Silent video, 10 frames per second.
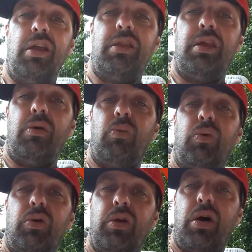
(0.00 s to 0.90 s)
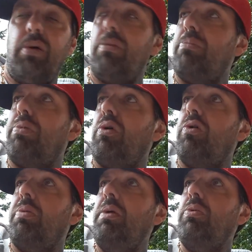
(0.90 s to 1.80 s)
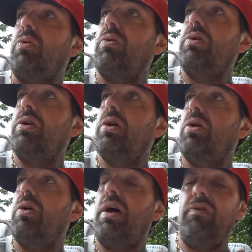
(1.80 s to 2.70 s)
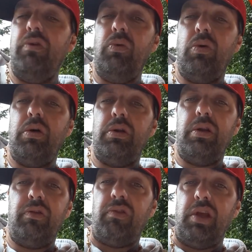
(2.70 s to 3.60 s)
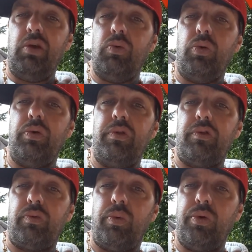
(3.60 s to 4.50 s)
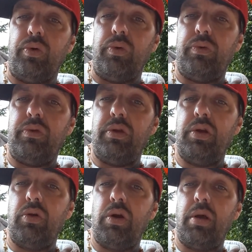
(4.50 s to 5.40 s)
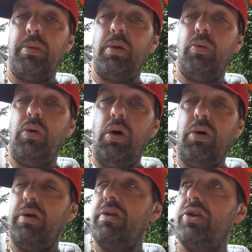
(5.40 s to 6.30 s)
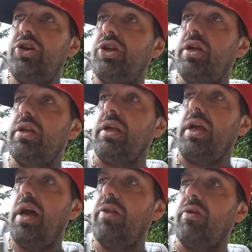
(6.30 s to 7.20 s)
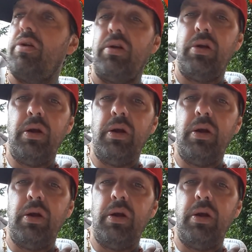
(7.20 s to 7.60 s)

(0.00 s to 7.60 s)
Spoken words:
that we're not both people. You know, everyone is equal in this world. You know what I mean? We're all in this shit together.